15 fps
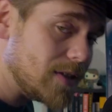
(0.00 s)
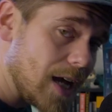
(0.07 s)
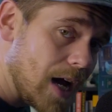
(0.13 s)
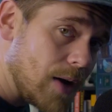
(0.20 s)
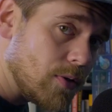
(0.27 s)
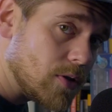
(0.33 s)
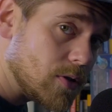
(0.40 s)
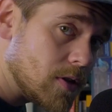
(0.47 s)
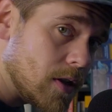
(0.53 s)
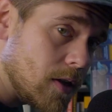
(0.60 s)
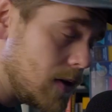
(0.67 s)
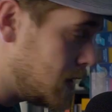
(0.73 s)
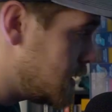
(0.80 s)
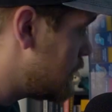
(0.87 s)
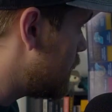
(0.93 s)
Towers,
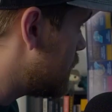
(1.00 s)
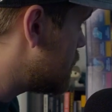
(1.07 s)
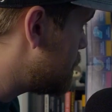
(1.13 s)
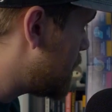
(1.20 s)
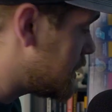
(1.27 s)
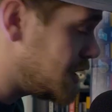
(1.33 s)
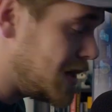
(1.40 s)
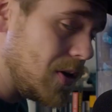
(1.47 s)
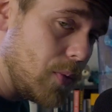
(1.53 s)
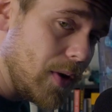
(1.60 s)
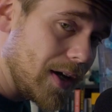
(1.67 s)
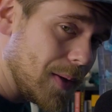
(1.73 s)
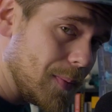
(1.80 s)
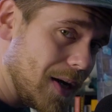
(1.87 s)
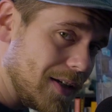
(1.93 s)
especially the
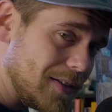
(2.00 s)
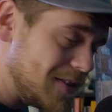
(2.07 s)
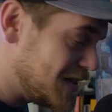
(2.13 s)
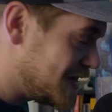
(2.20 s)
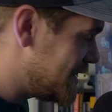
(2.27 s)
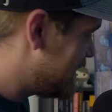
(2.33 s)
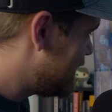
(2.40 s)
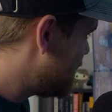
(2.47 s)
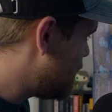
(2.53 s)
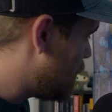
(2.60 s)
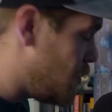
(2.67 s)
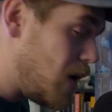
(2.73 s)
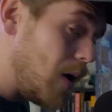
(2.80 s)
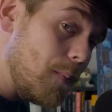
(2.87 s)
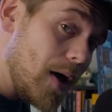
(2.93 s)
Wicker Man,
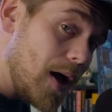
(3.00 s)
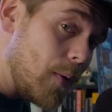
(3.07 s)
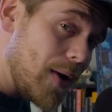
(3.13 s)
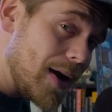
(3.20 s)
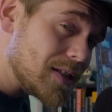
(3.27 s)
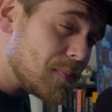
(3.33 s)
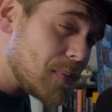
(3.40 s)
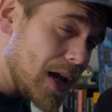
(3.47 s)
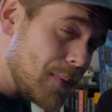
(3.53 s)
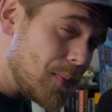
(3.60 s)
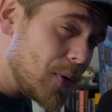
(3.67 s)
what better way to play